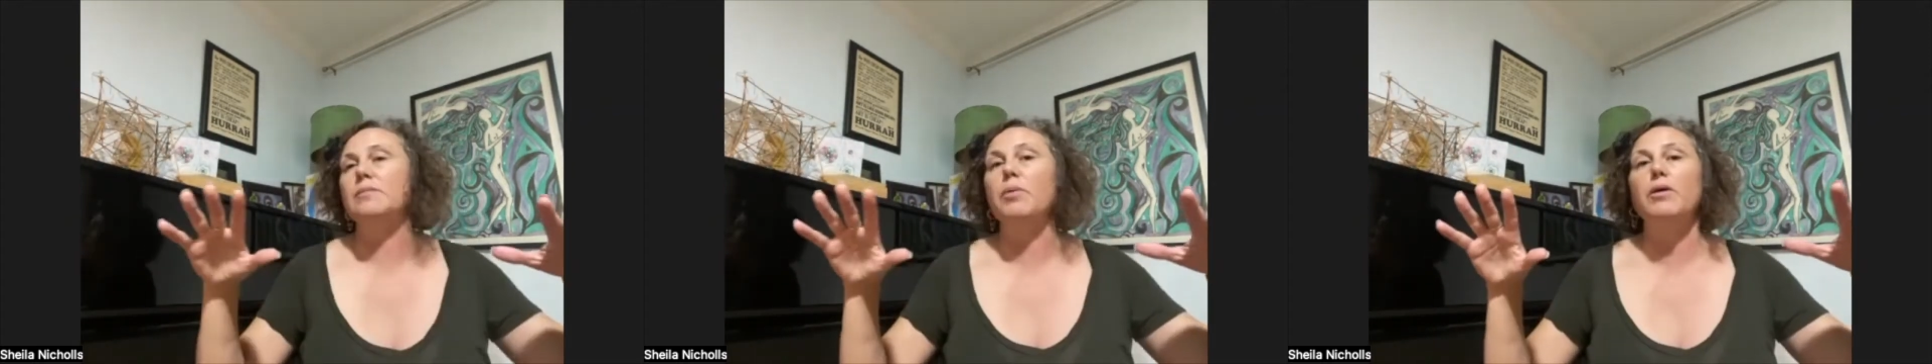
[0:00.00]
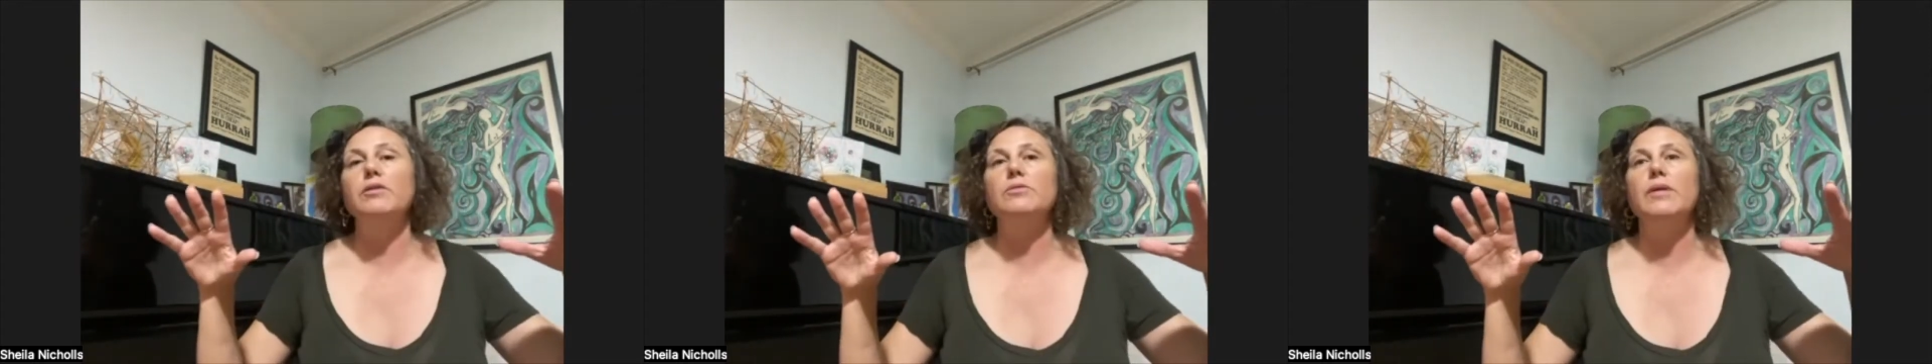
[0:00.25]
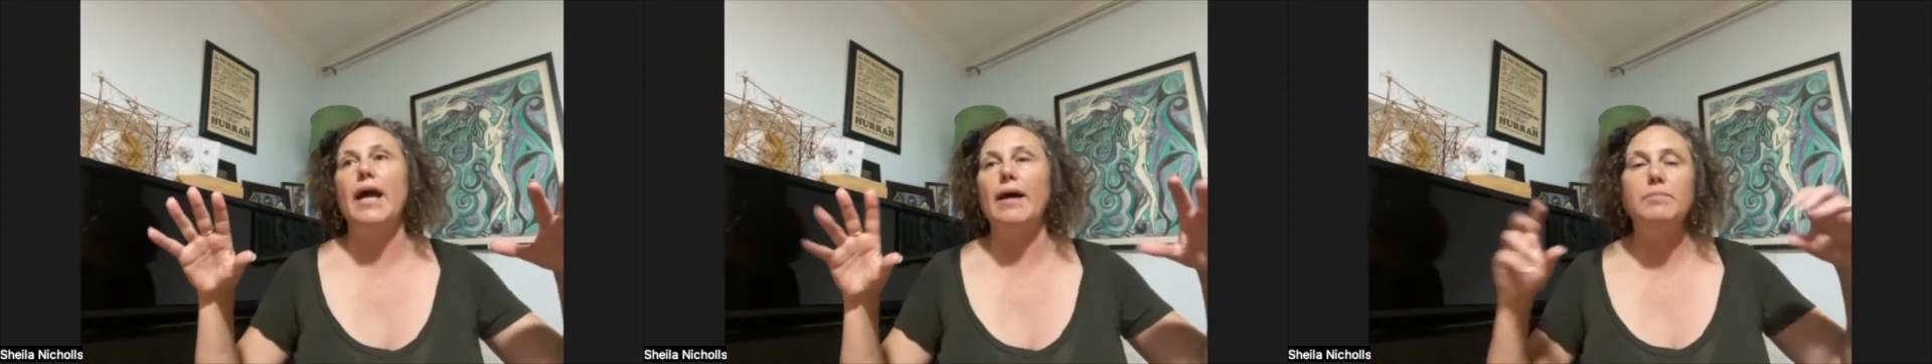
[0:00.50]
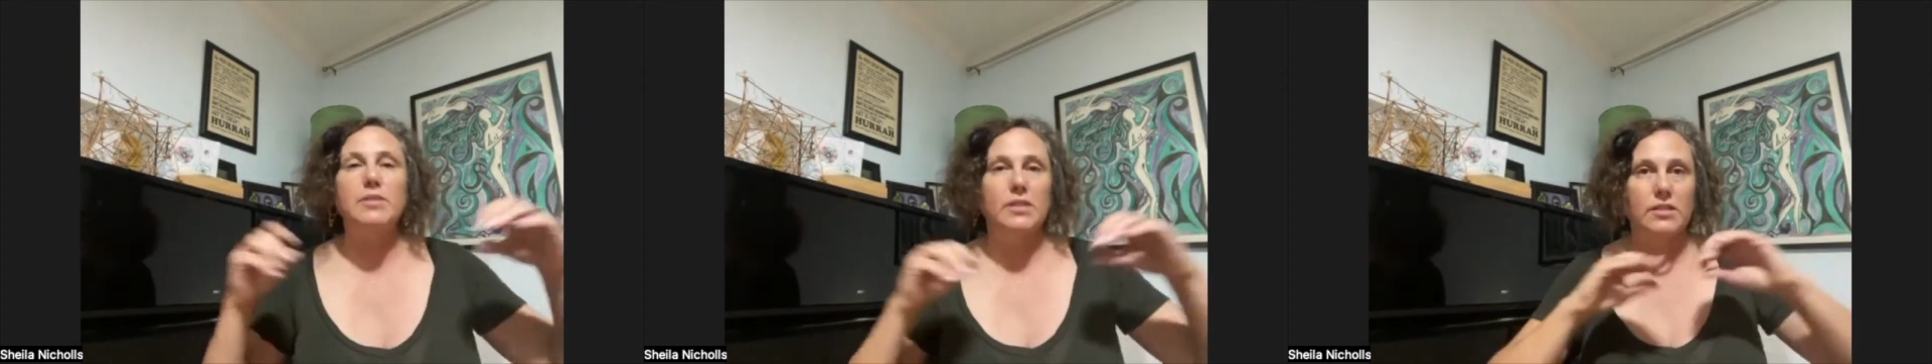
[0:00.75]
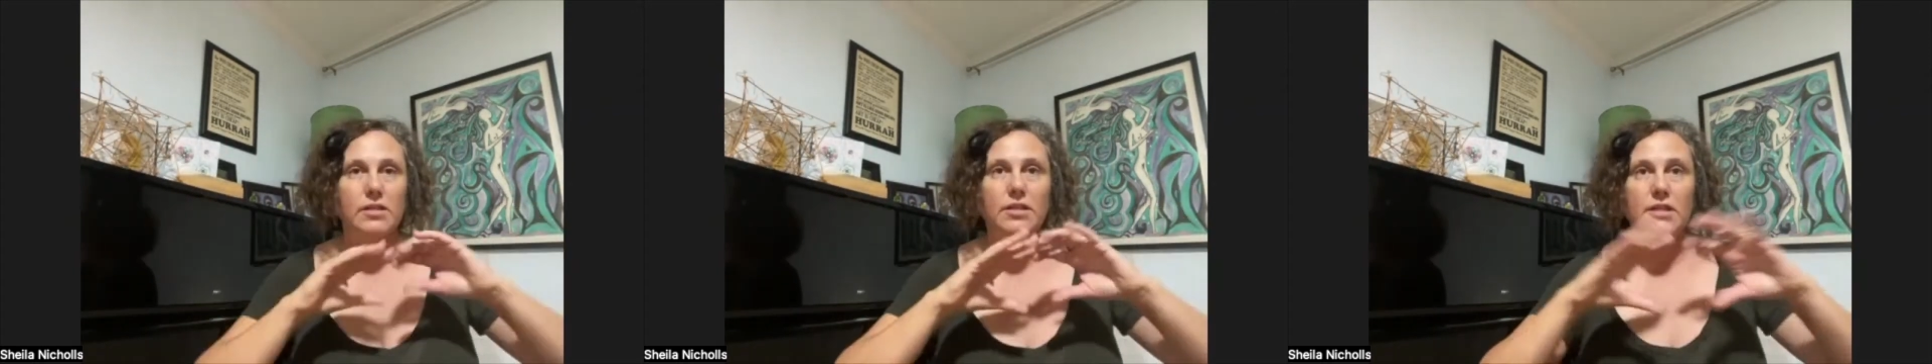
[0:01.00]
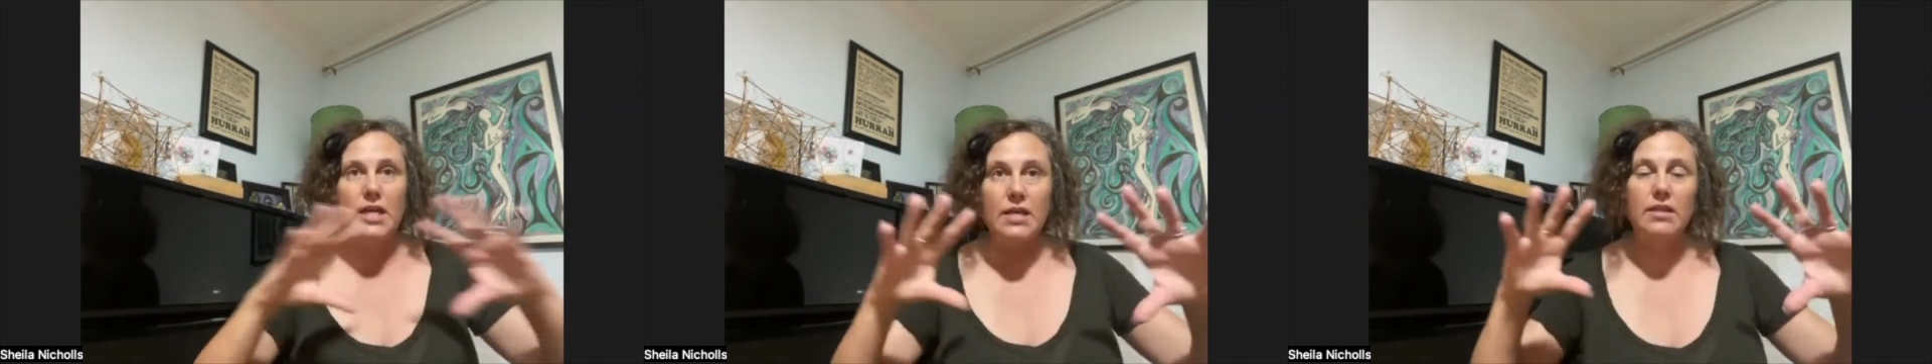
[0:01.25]
opposed to an absence, a
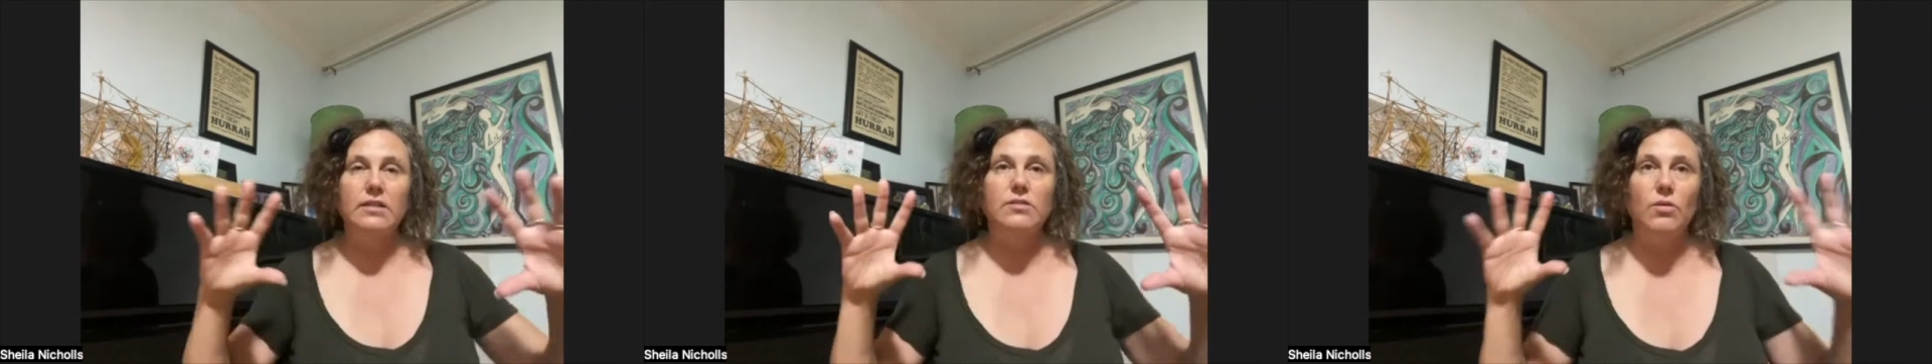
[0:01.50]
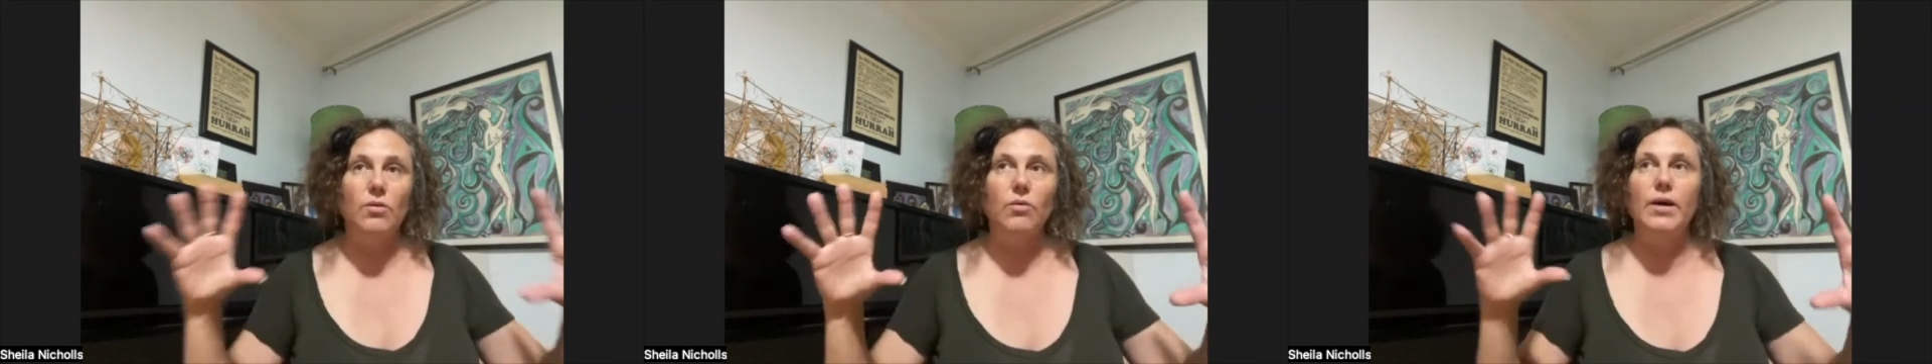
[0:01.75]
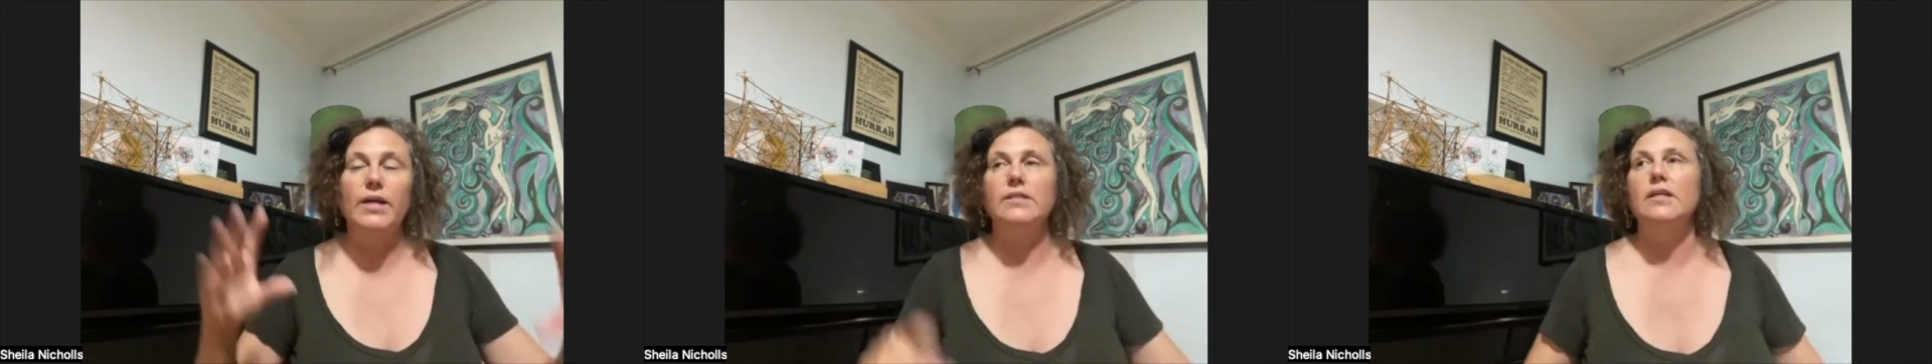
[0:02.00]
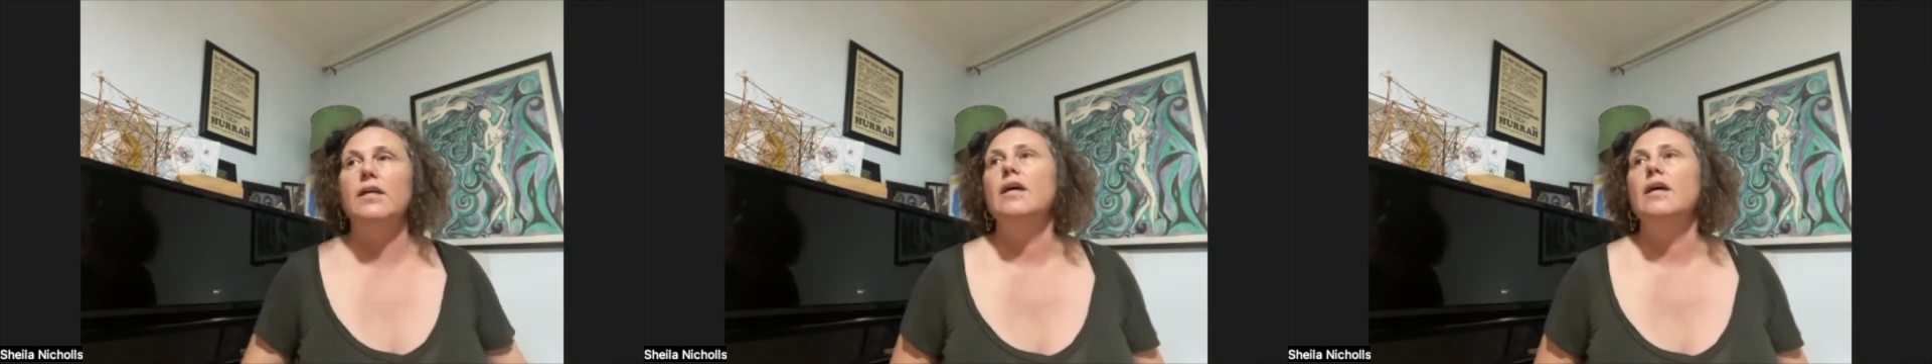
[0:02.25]
thing that is always.